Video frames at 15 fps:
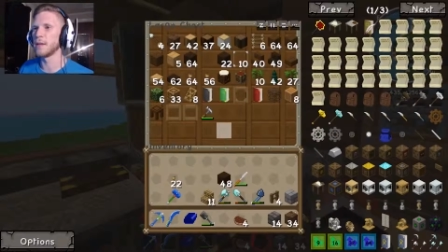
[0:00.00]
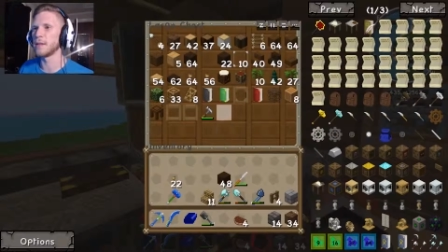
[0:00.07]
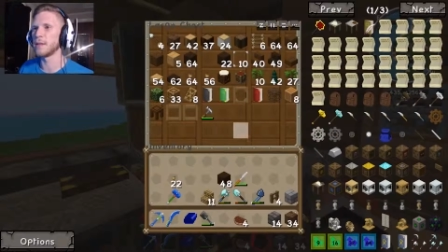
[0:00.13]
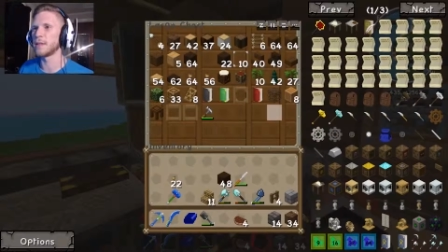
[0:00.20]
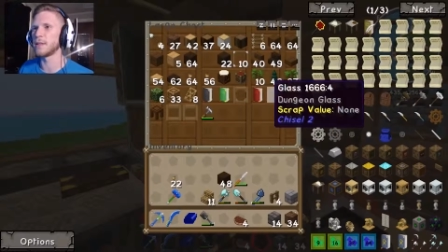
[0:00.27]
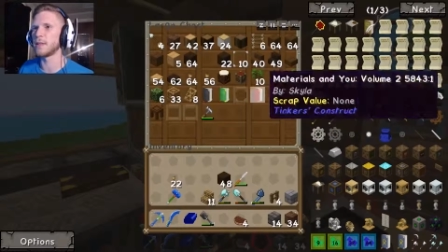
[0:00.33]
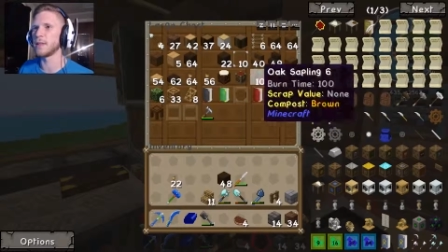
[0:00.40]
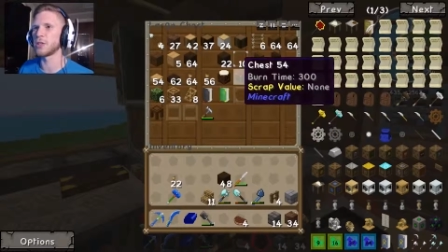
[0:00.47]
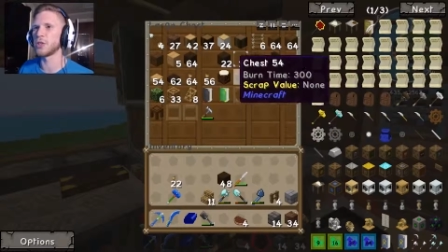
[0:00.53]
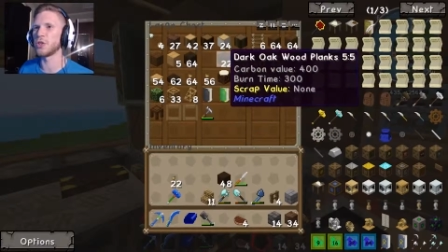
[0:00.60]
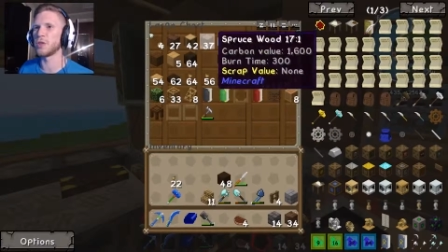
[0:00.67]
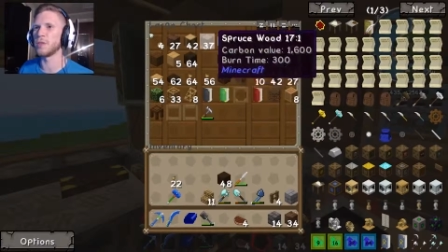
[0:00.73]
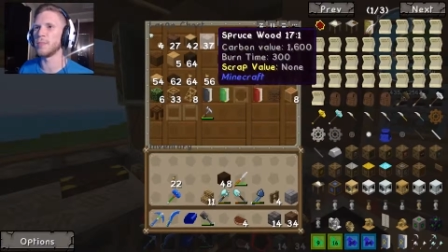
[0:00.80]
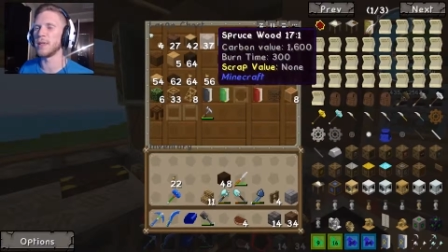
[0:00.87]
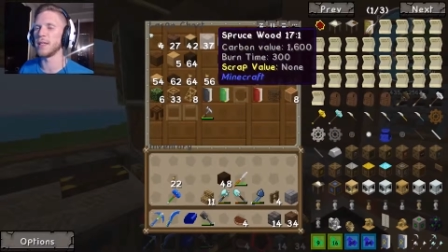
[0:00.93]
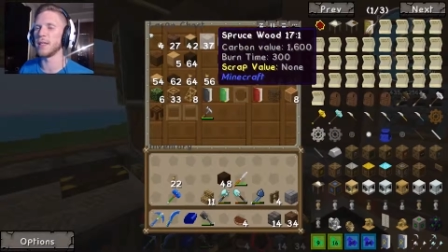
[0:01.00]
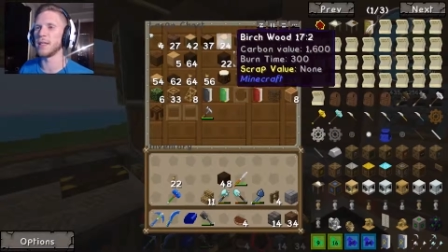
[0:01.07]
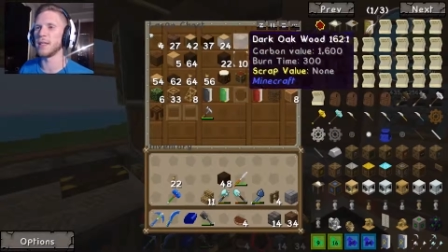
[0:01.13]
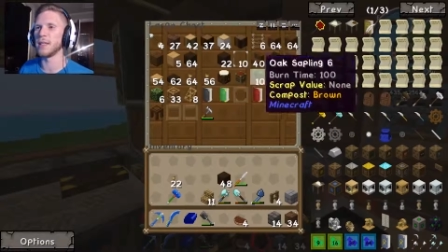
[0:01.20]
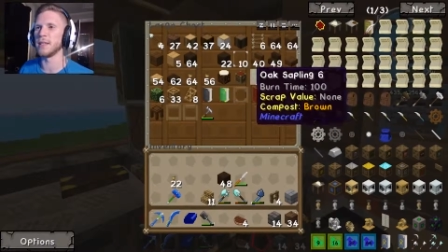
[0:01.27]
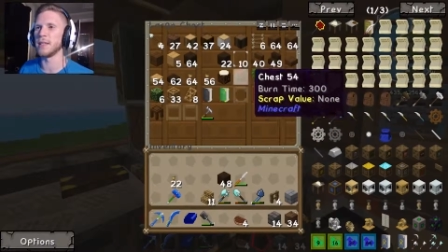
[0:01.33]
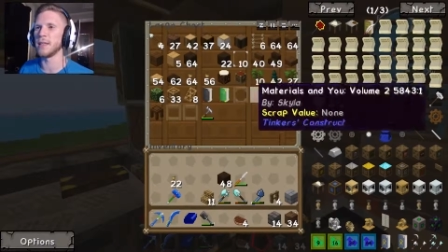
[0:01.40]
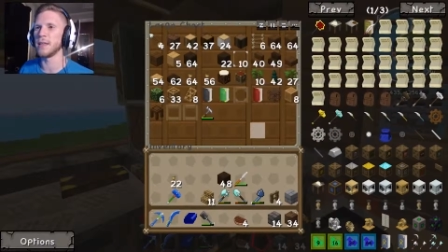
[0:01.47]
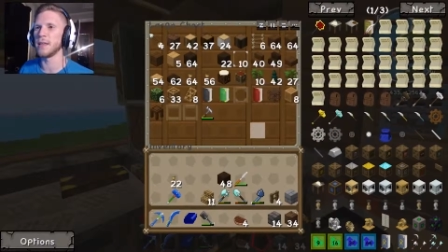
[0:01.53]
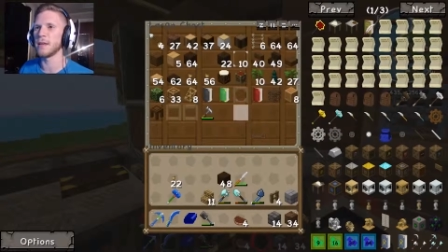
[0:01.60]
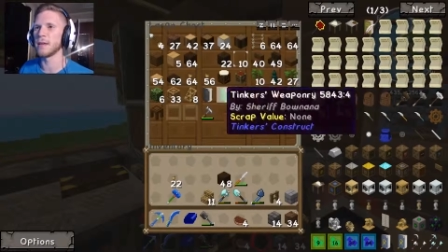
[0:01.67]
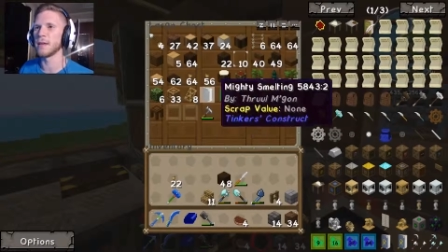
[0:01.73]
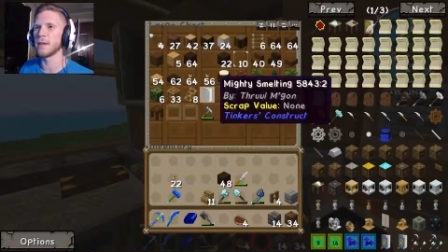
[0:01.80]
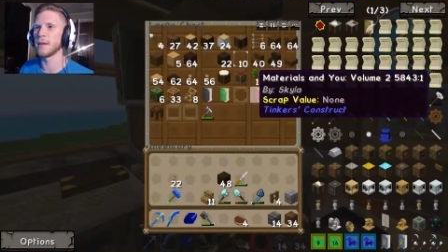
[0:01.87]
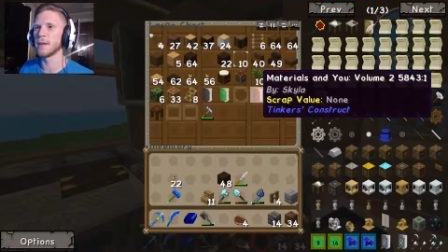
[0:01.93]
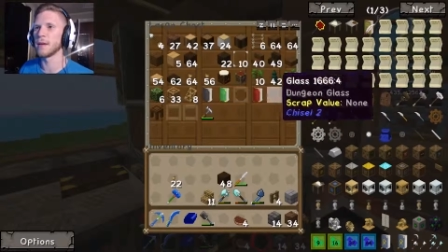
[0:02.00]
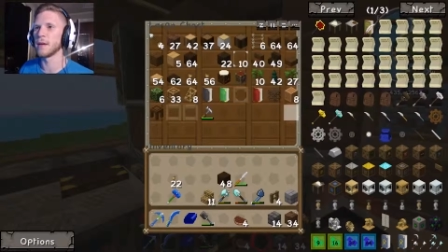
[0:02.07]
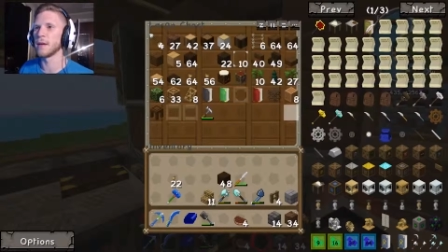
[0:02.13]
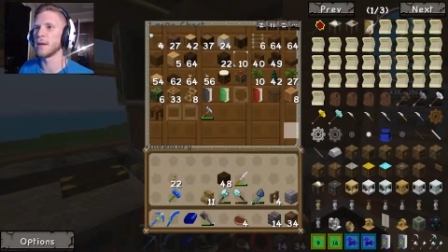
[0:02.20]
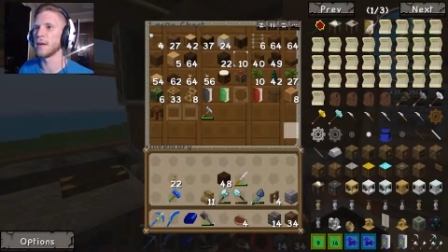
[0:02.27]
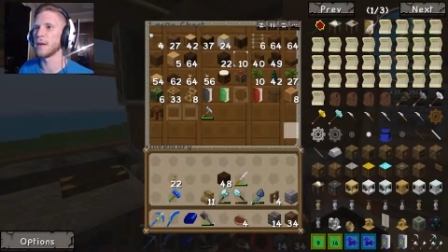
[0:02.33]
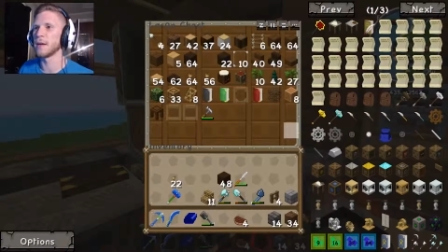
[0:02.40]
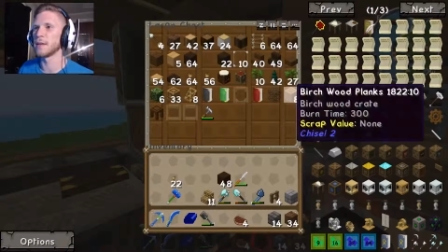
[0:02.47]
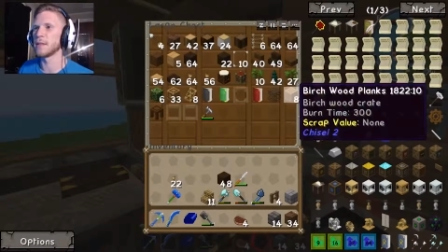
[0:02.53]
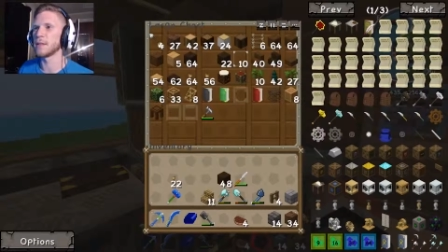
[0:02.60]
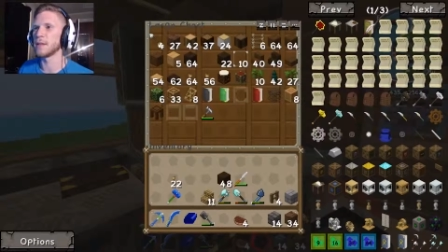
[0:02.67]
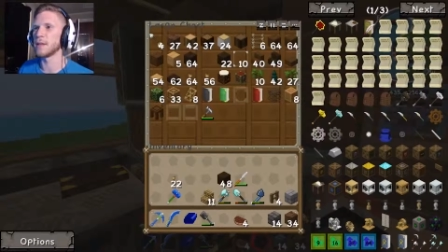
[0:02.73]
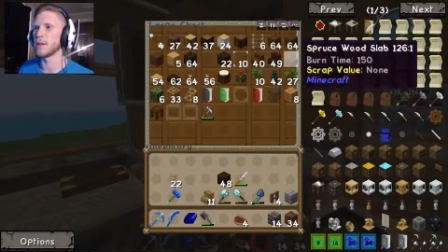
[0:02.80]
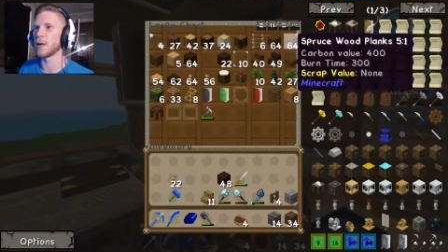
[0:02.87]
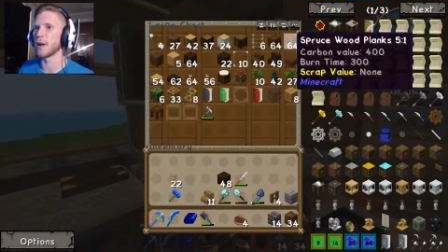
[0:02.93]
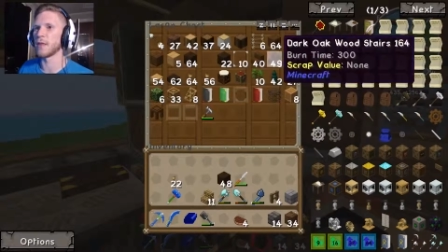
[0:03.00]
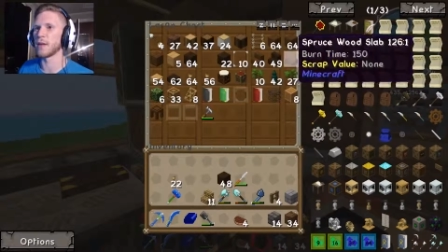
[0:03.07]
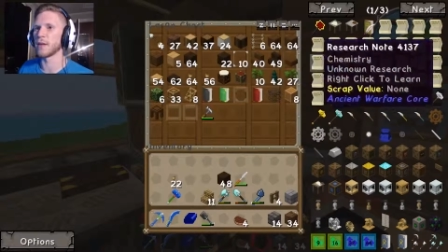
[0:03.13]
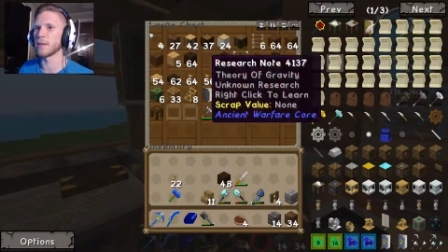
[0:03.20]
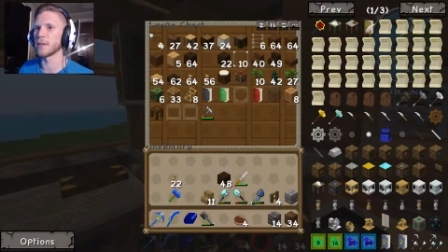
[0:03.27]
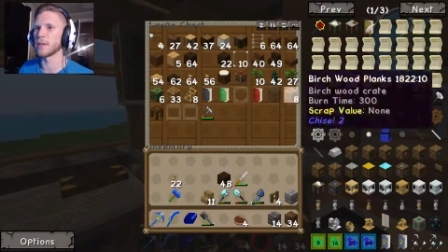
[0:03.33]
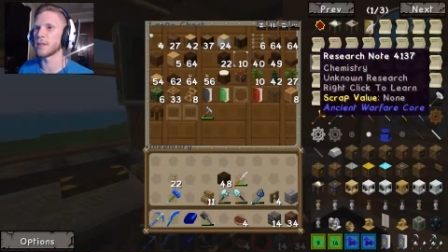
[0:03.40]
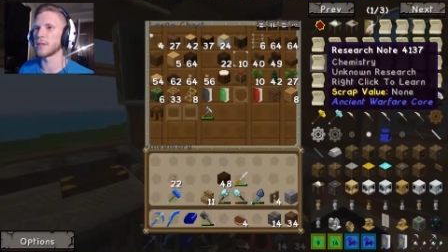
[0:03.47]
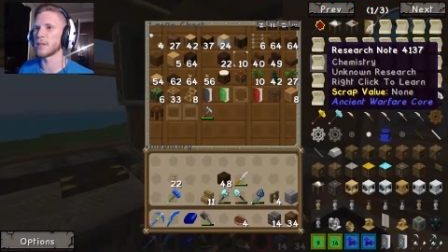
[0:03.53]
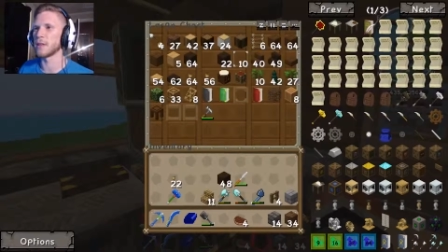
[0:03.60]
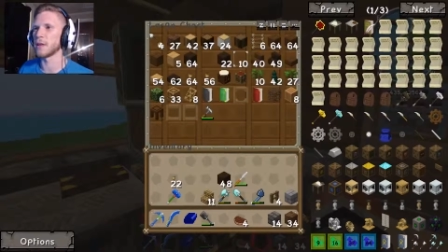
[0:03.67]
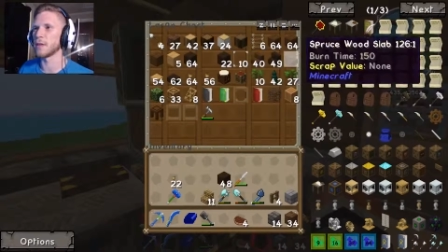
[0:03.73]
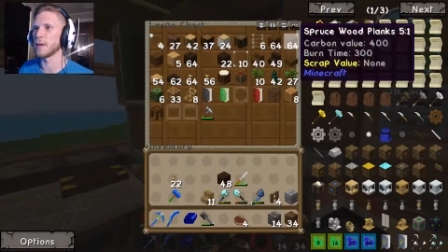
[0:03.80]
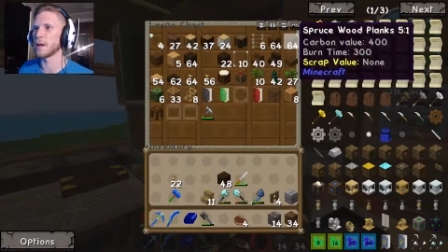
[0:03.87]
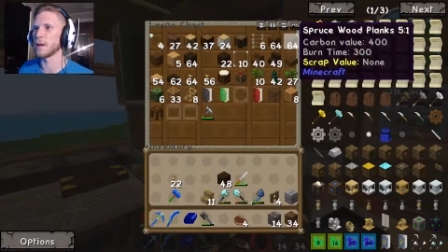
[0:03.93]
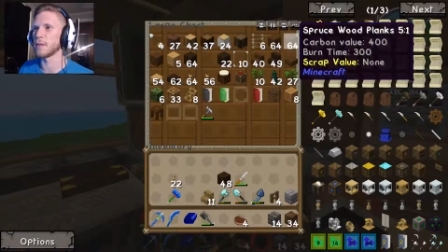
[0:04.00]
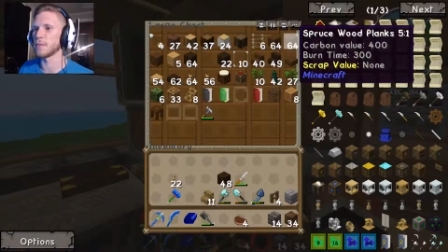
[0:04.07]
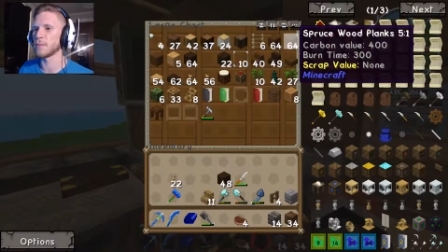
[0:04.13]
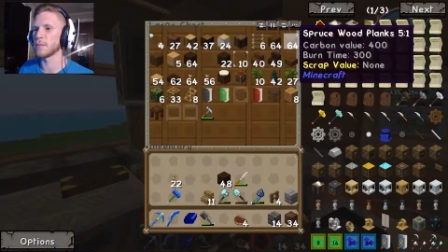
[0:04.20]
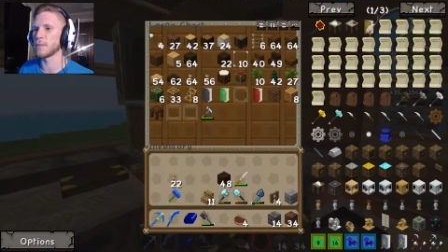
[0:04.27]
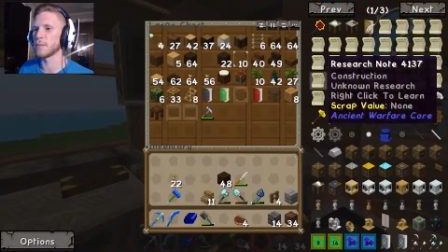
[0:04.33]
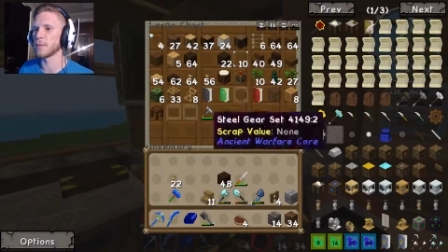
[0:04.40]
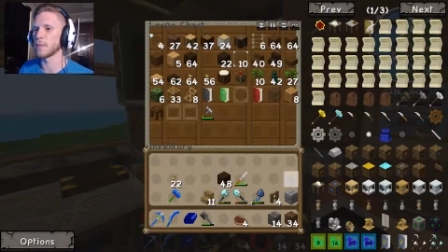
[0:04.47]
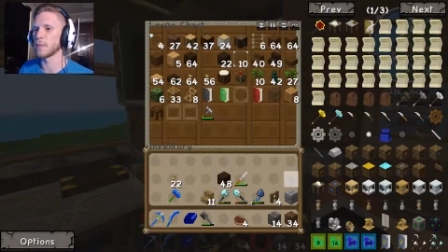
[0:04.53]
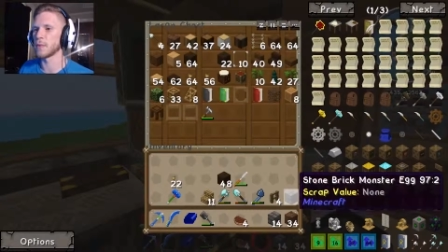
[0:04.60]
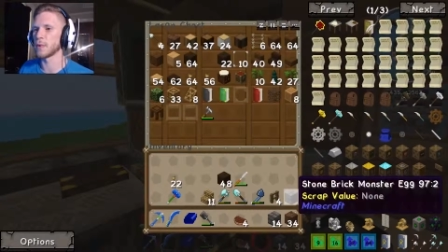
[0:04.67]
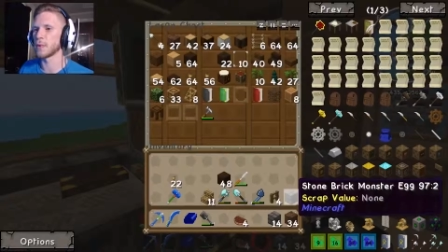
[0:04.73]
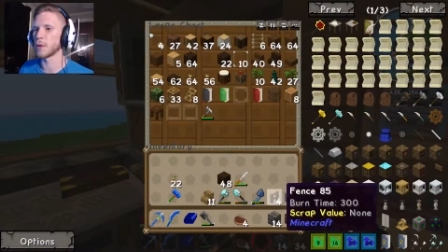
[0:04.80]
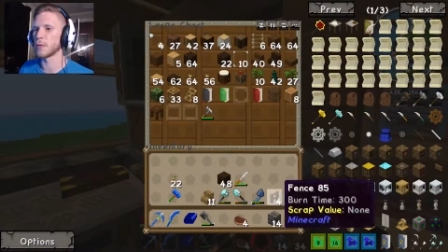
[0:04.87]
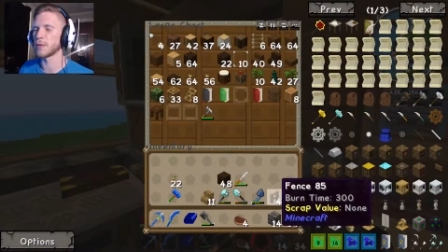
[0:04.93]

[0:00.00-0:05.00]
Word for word: sticks should be easy. Let's see, do I have any other sticks in here? No. I